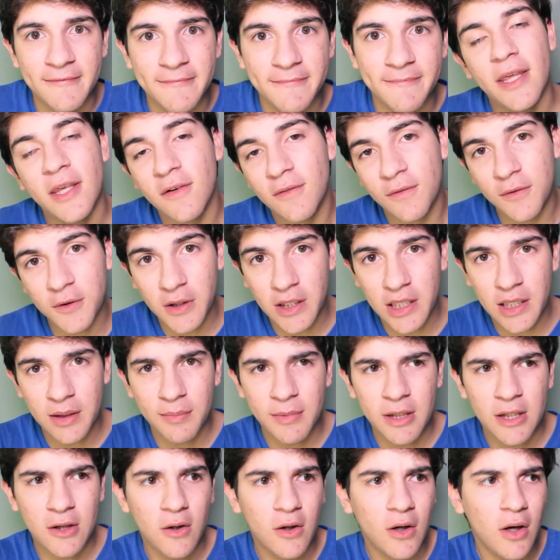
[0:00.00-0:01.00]
Thank you for
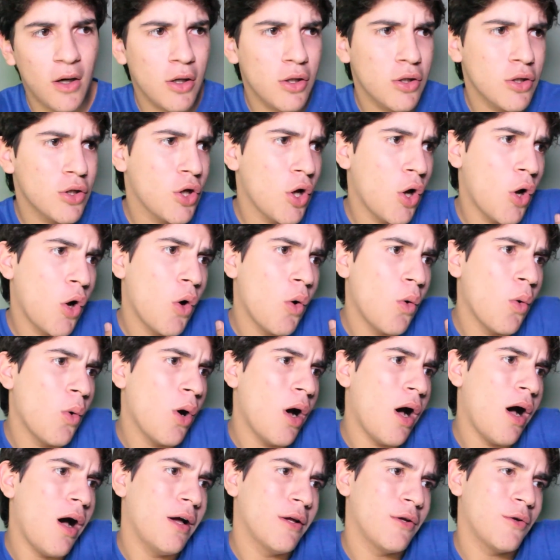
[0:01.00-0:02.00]
letting me
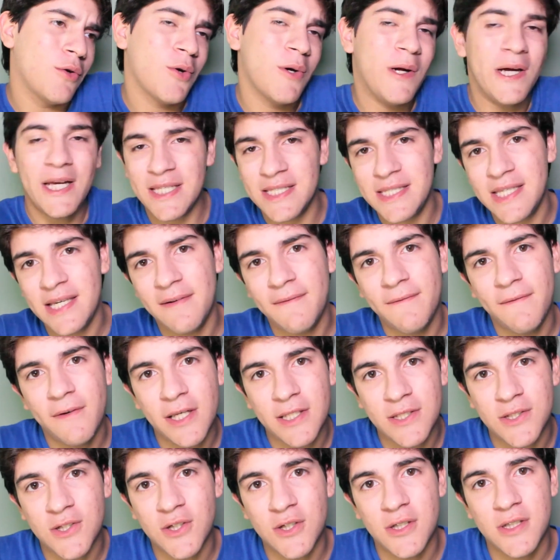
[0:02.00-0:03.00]
go on crazy
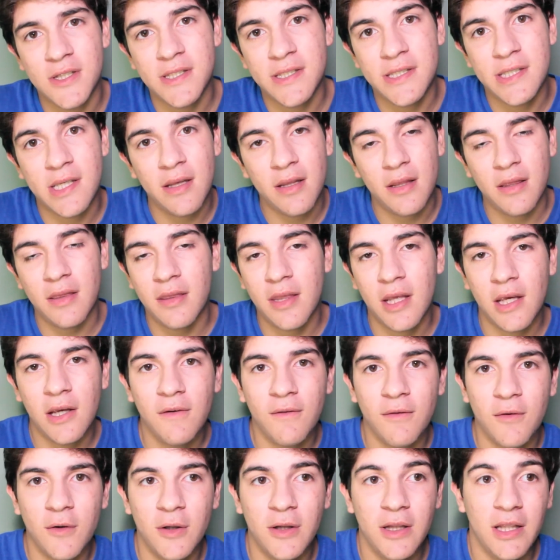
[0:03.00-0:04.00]
adventures. Thank
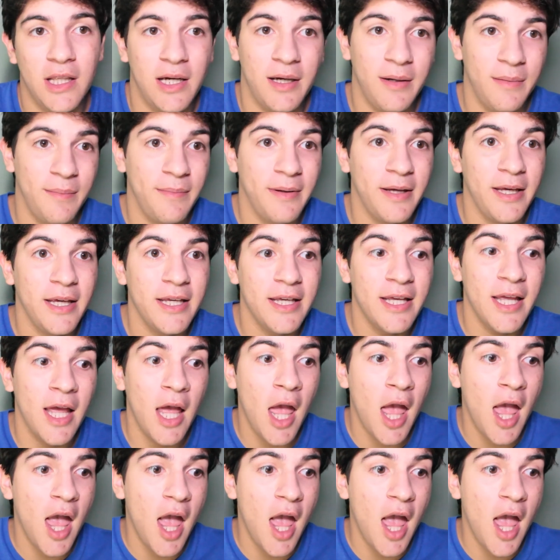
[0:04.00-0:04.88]
you for letting me